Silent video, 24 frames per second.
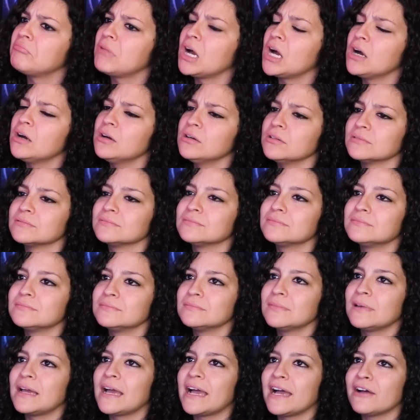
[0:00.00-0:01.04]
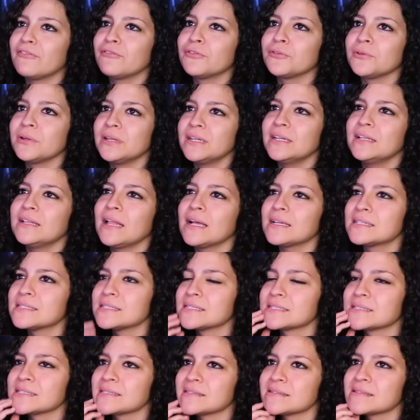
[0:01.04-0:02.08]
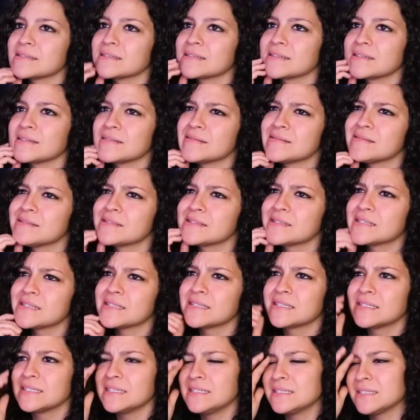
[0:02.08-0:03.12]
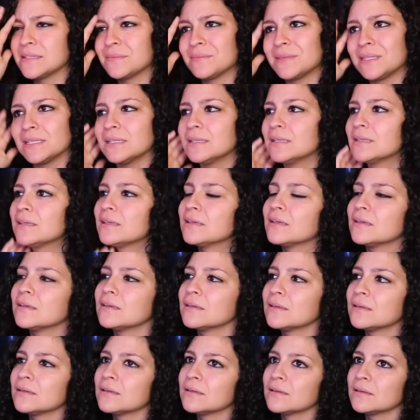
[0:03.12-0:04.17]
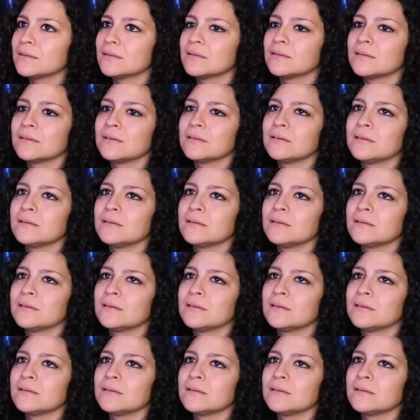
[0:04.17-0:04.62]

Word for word: Oh, half 3D glasses. What are these for? Maybe to see we're not something? in the right place.